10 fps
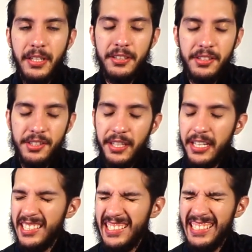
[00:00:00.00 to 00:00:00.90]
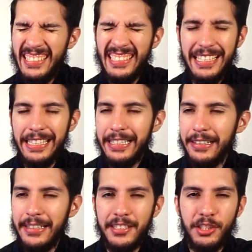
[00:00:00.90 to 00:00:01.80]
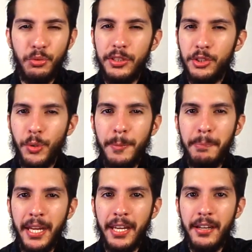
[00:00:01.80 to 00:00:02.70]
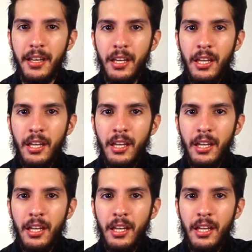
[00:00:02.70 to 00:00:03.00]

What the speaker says: and just let it sink in, that sweet, sweet pain